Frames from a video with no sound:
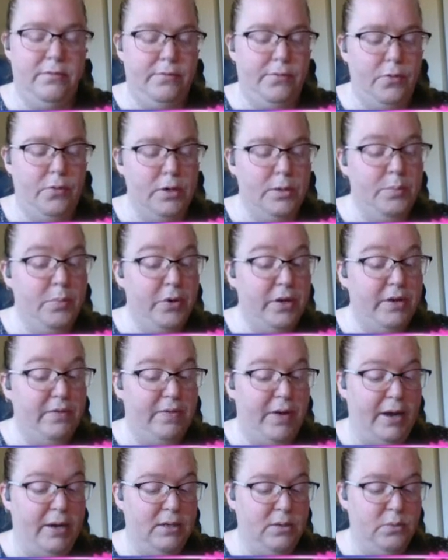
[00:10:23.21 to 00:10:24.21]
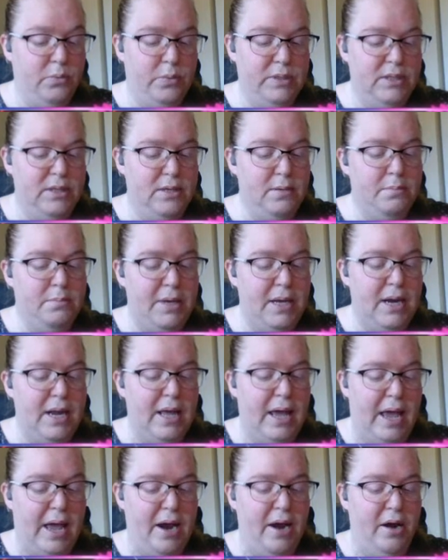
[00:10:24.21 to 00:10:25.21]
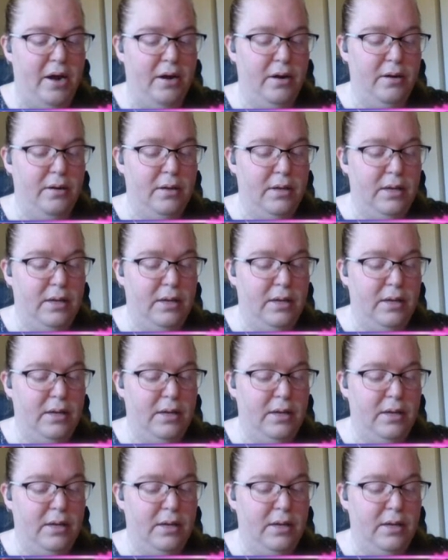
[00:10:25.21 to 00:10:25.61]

Ford Prefect was in mid-air.